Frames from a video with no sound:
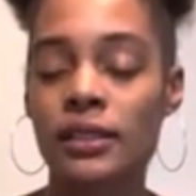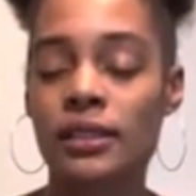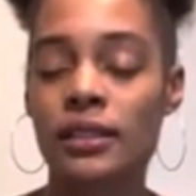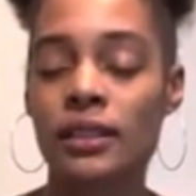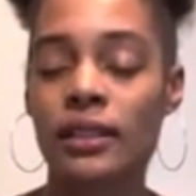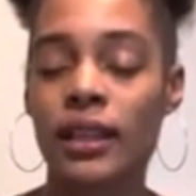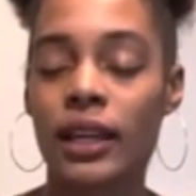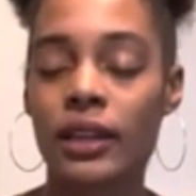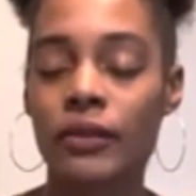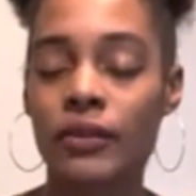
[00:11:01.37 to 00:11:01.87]

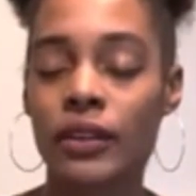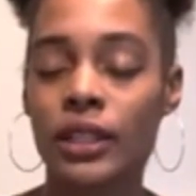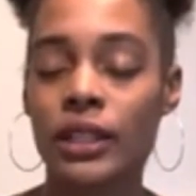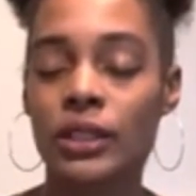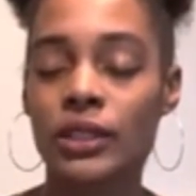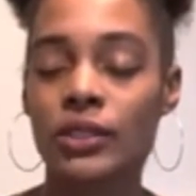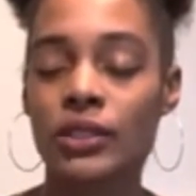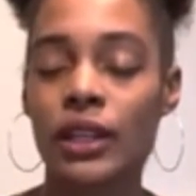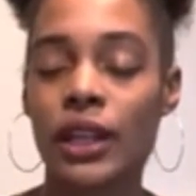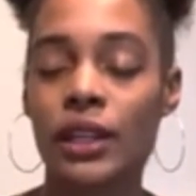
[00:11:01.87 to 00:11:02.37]

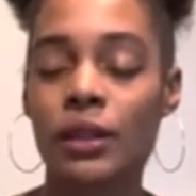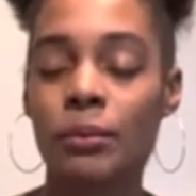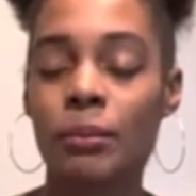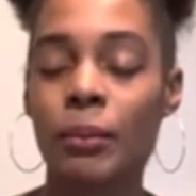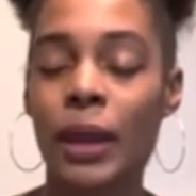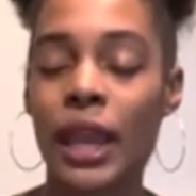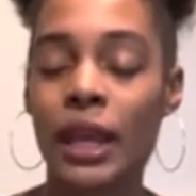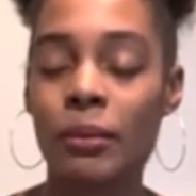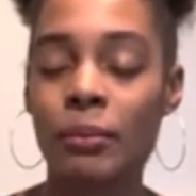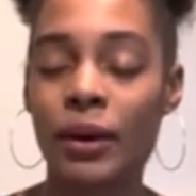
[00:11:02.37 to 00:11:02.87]
leverage, and
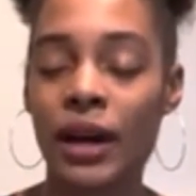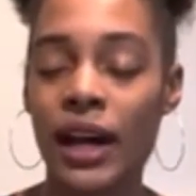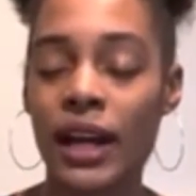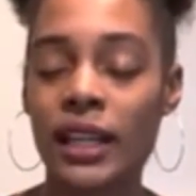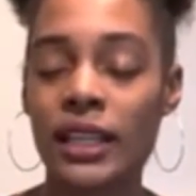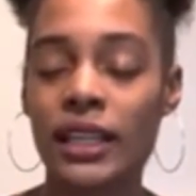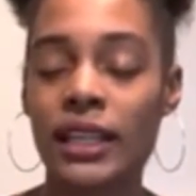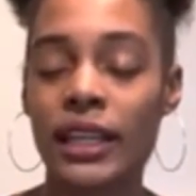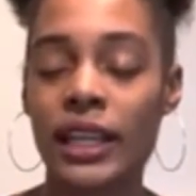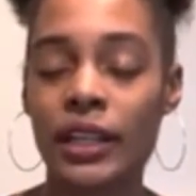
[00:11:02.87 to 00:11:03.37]

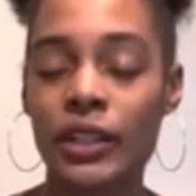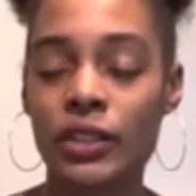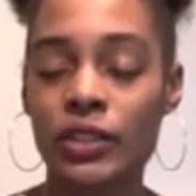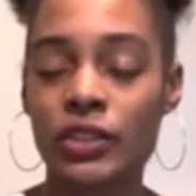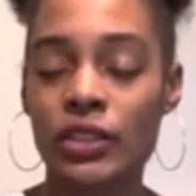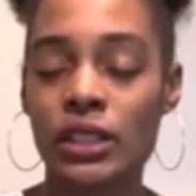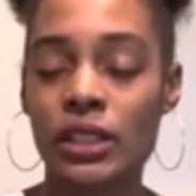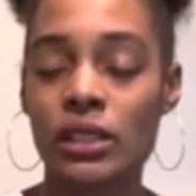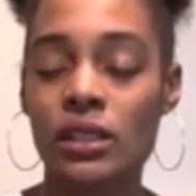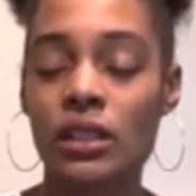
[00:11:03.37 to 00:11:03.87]
embody
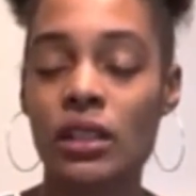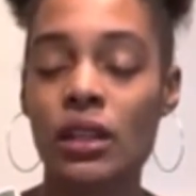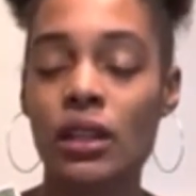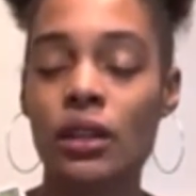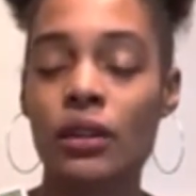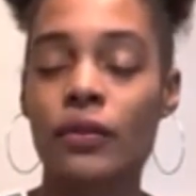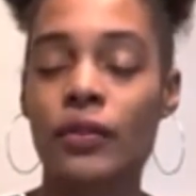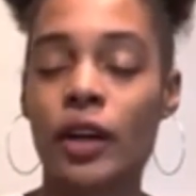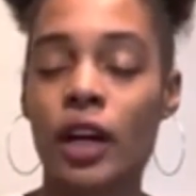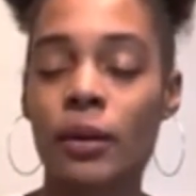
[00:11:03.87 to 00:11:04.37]
energies
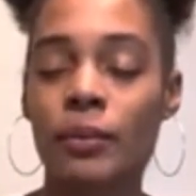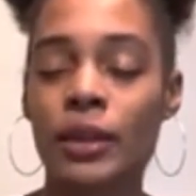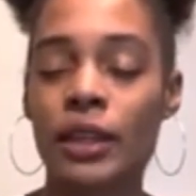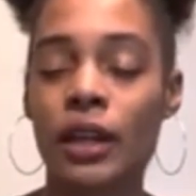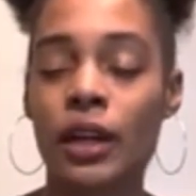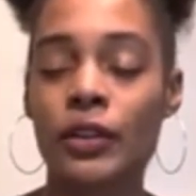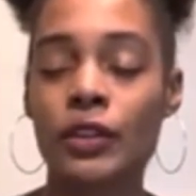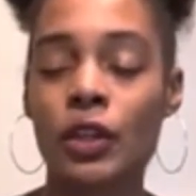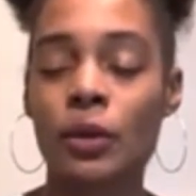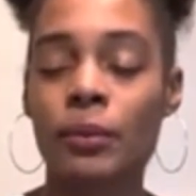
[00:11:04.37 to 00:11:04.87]
far
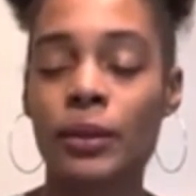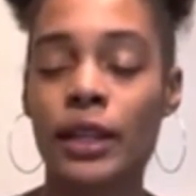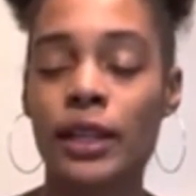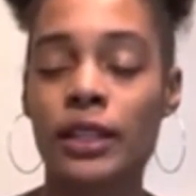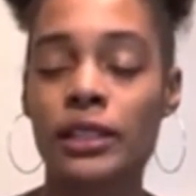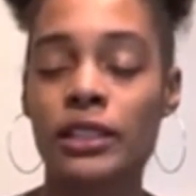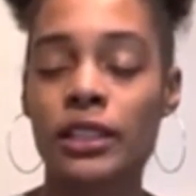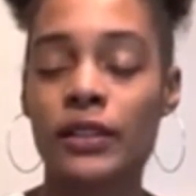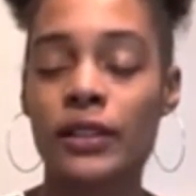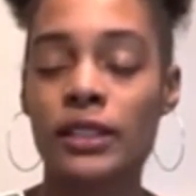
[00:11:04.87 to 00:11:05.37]
beyond your
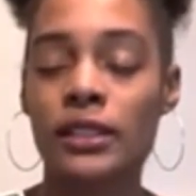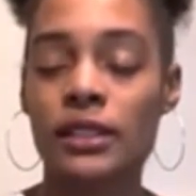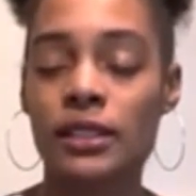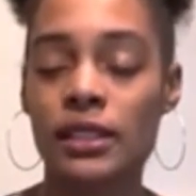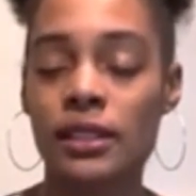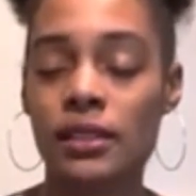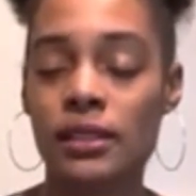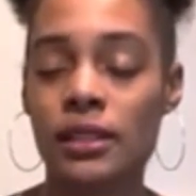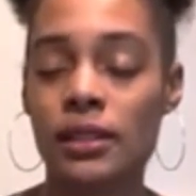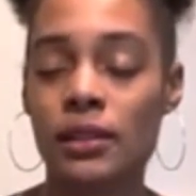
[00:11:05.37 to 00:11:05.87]
planetary
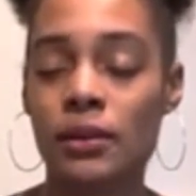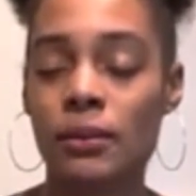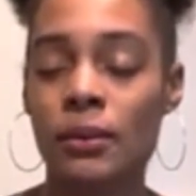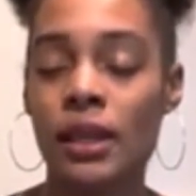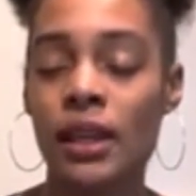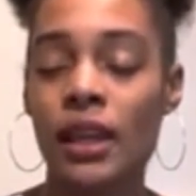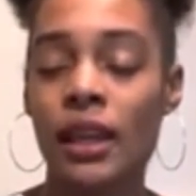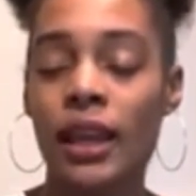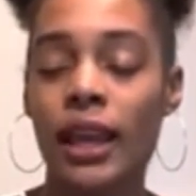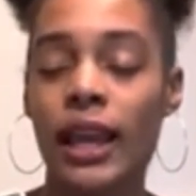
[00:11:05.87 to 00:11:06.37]
system.
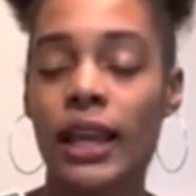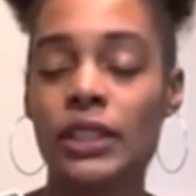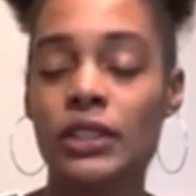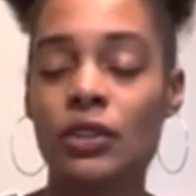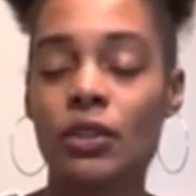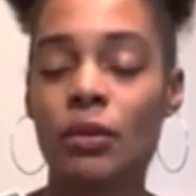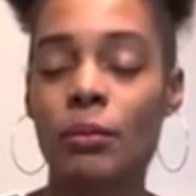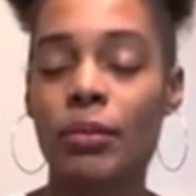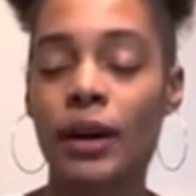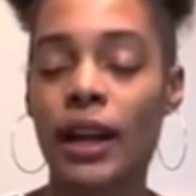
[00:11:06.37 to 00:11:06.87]
As you
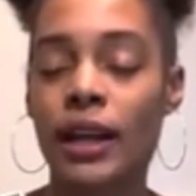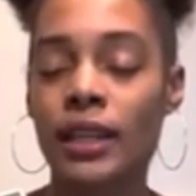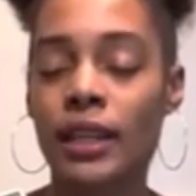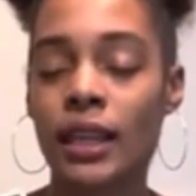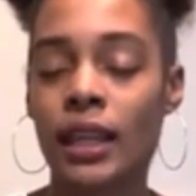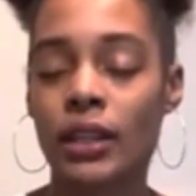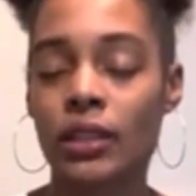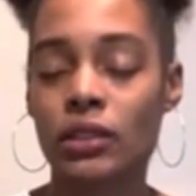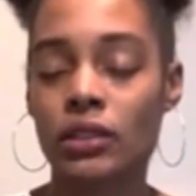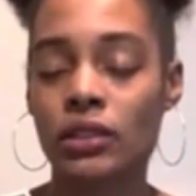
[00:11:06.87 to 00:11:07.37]
embody
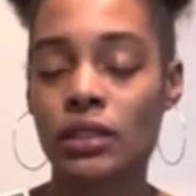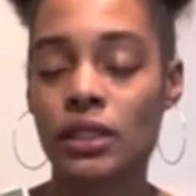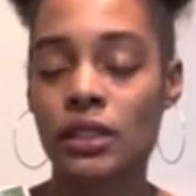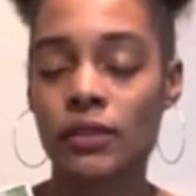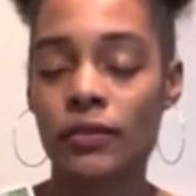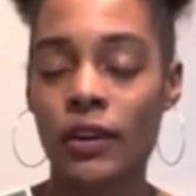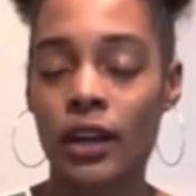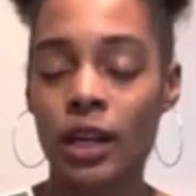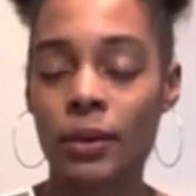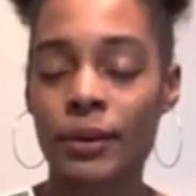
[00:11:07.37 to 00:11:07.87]
energies
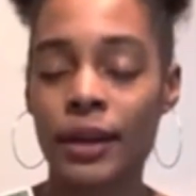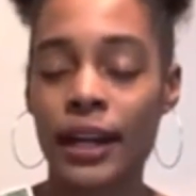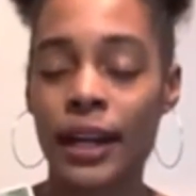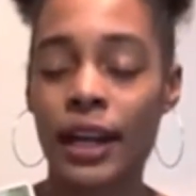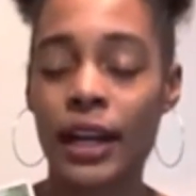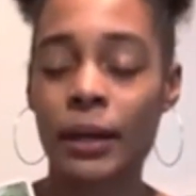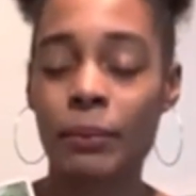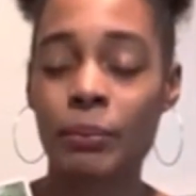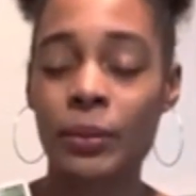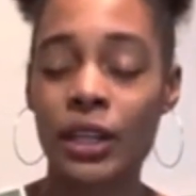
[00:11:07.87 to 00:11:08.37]
far
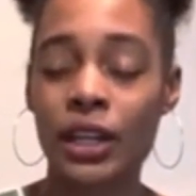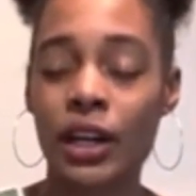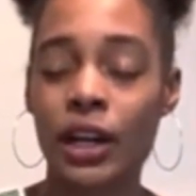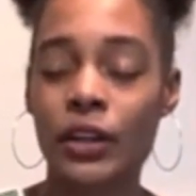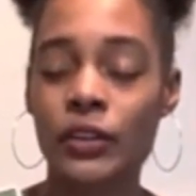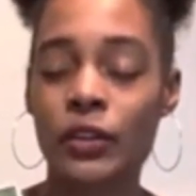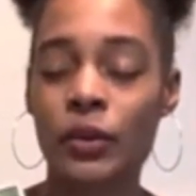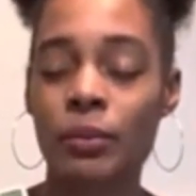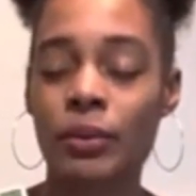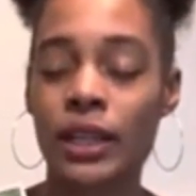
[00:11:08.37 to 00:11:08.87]
beyond
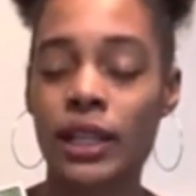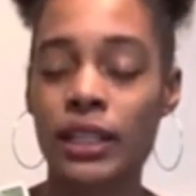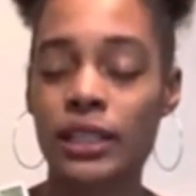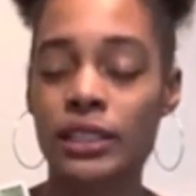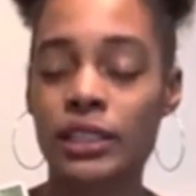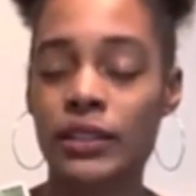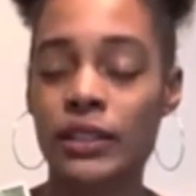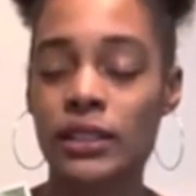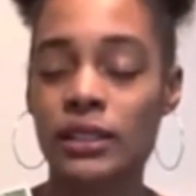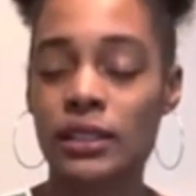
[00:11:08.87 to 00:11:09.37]
your
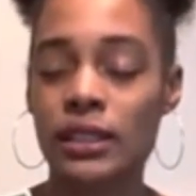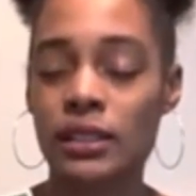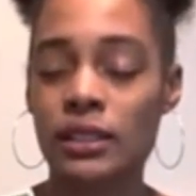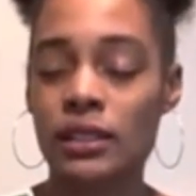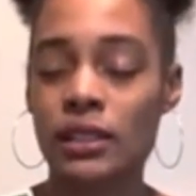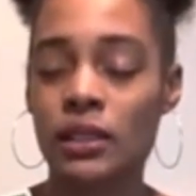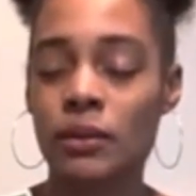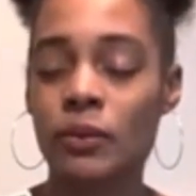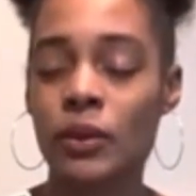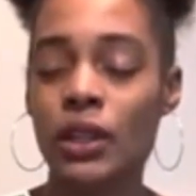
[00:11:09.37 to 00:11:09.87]
planetary
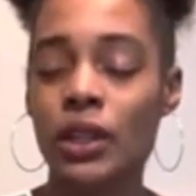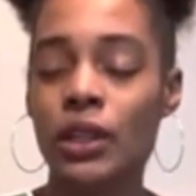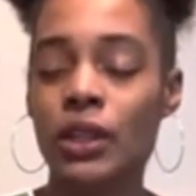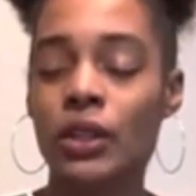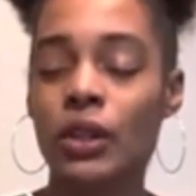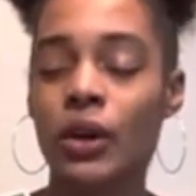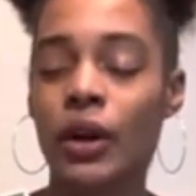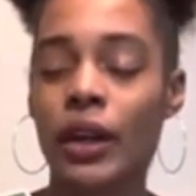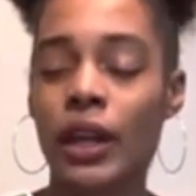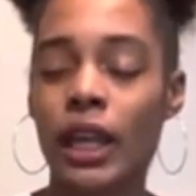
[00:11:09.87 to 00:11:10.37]
system, you
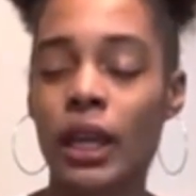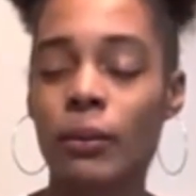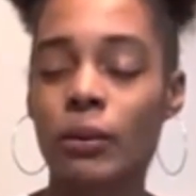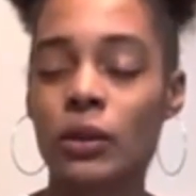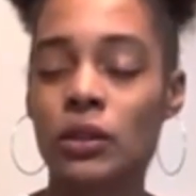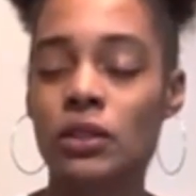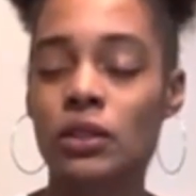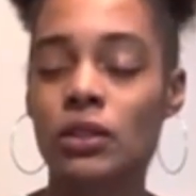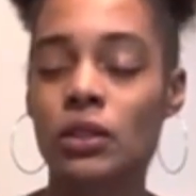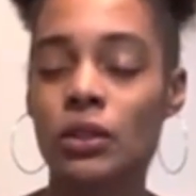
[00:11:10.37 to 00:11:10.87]
are able
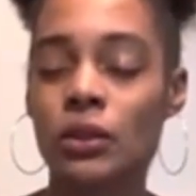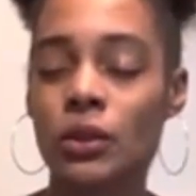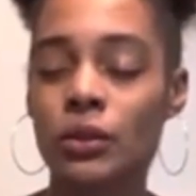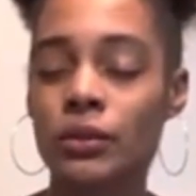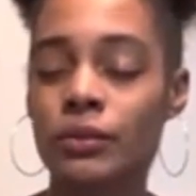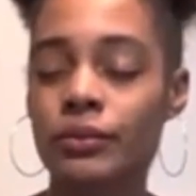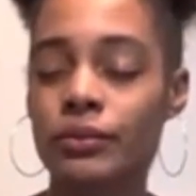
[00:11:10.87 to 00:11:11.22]
to